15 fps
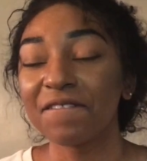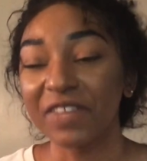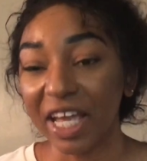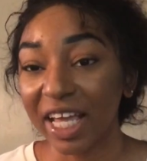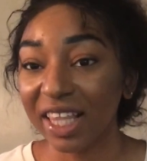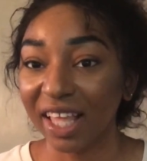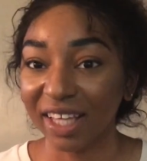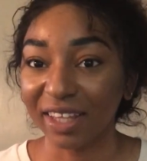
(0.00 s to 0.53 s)

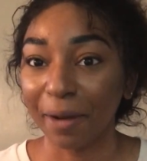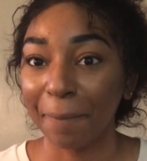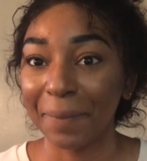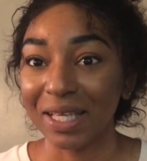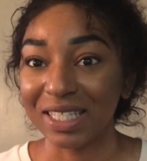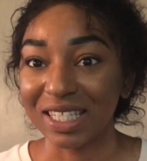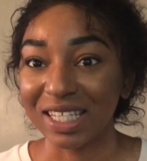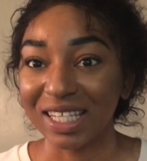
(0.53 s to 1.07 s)
fake like they're
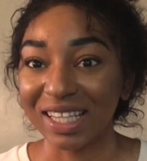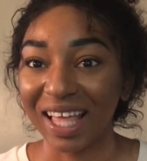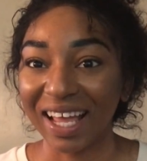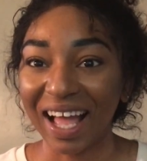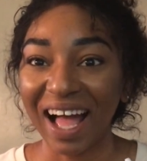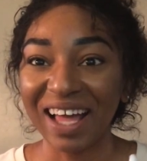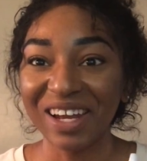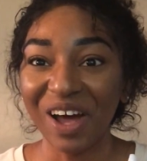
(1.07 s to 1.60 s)
busy.
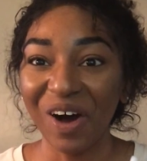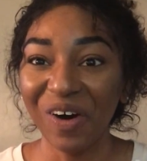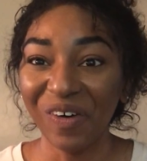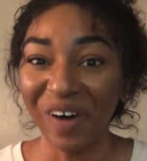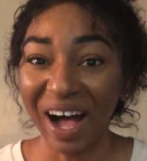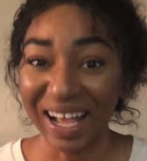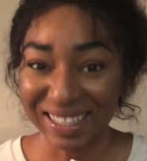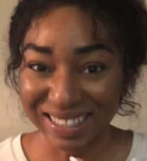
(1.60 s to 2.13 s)
Like I know
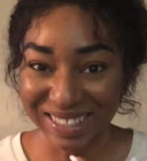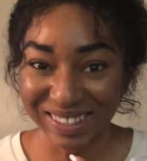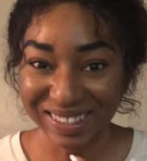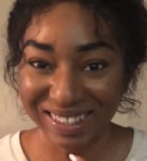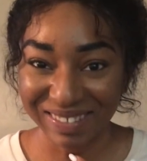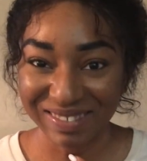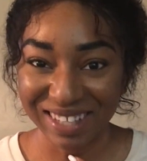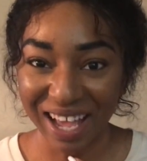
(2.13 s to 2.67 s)
I do
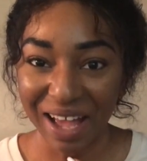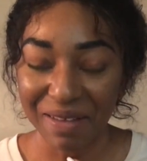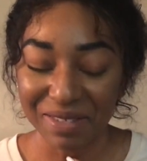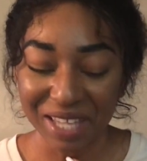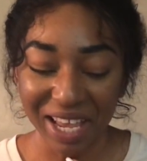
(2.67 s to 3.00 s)
sometimes,